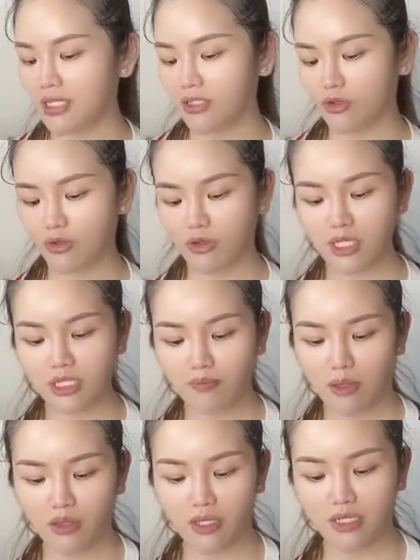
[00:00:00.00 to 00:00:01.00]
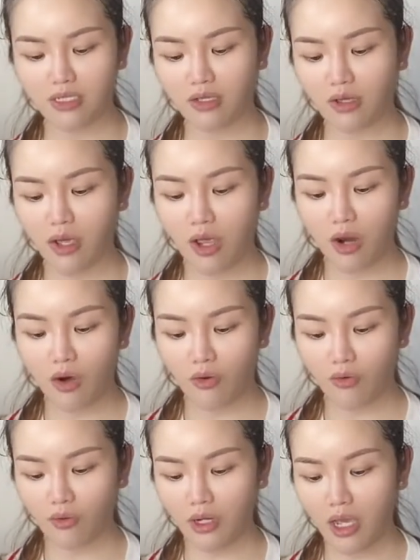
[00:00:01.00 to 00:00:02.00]
So this month is the
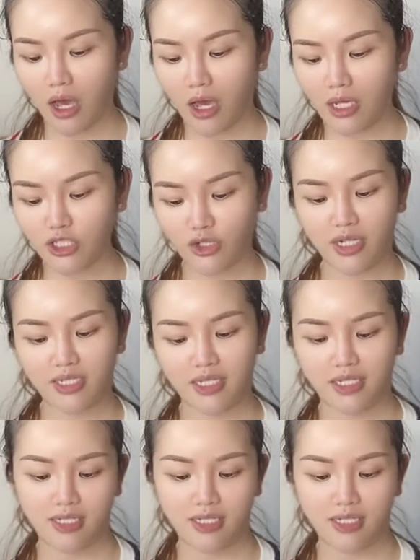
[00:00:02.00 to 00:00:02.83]
Rehydrate